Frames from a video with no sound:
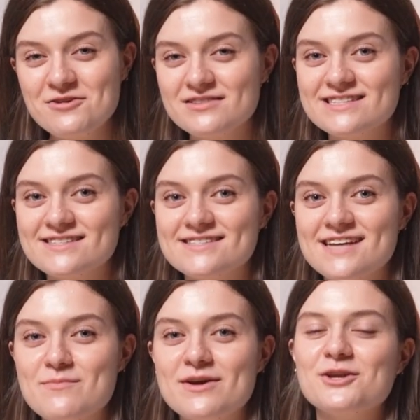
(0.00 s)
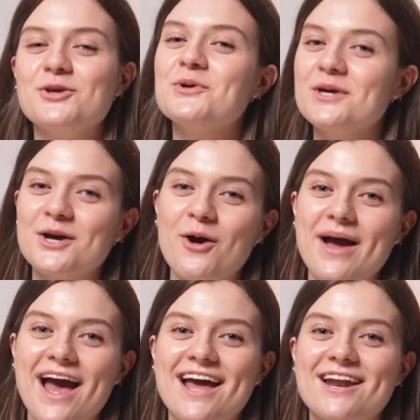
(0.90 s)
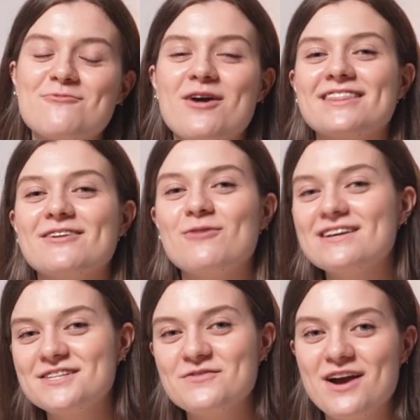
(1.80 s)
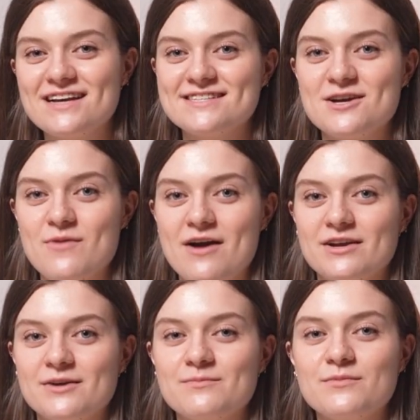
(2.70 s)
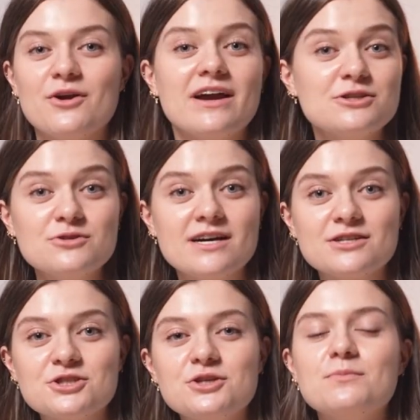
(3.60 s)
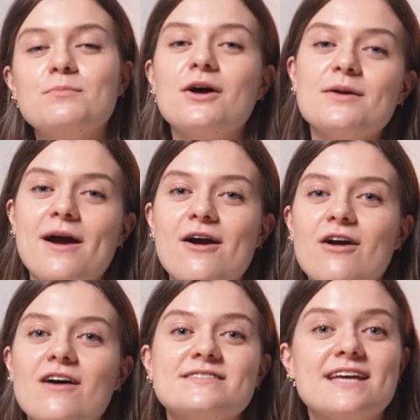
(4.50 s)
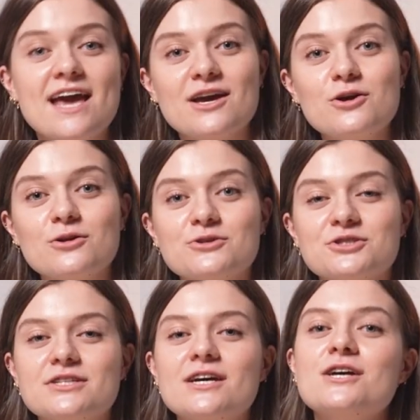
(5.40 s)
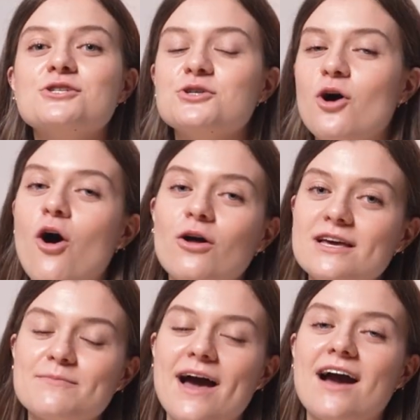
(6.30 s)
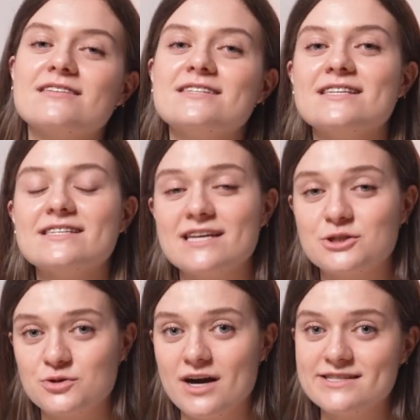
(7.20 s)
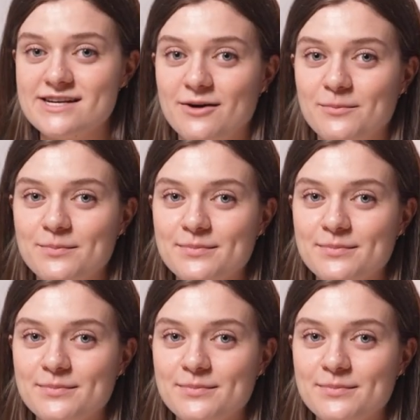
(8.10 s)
your thesis statement, you can go ahead and write the rest of your essay around it. Your introduction, body paragraphs, and conclusion should all link back to this central idea.